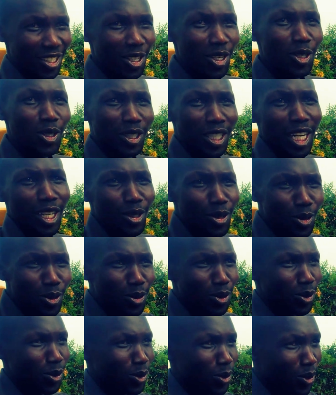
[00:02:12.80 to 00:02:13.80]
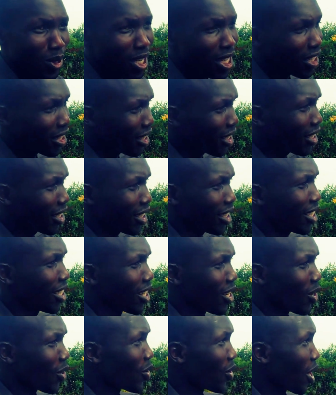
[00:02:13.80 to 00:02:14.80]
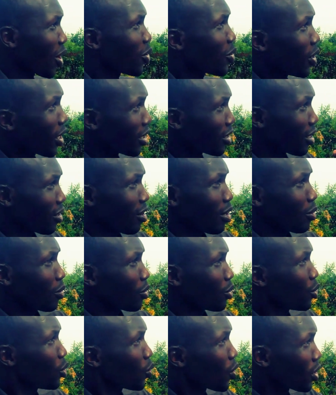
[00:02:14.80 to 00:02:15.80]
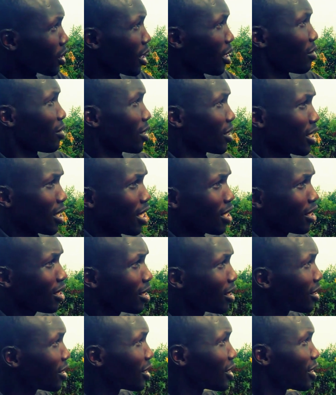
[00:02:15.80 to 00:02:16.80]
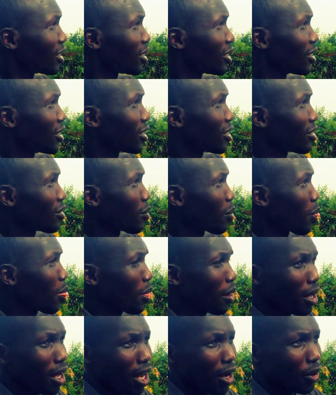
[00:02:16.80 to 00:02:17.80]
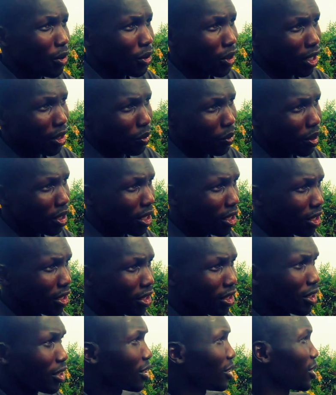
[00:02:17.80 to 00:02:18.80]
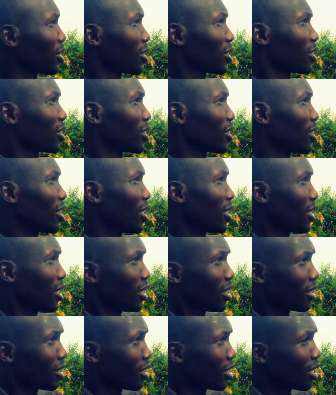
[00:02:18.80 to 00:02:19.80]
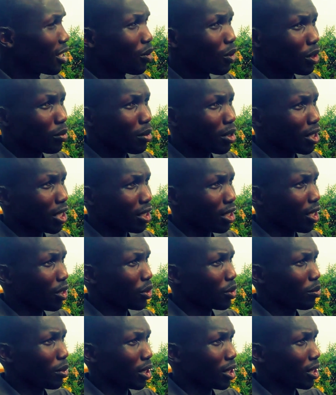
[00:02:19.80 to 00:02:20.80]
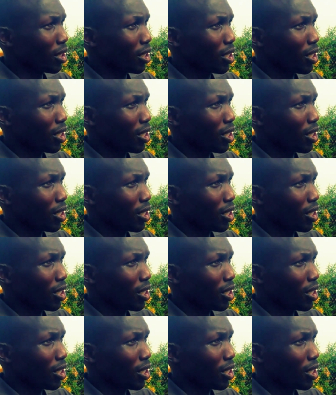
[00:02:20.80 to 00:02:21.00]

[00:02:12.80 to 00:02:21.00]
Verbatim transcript: so you try to, to, to really think, or oh, now you can survive. You yourself as an athlete, how you can win. And that is really what matters a lot.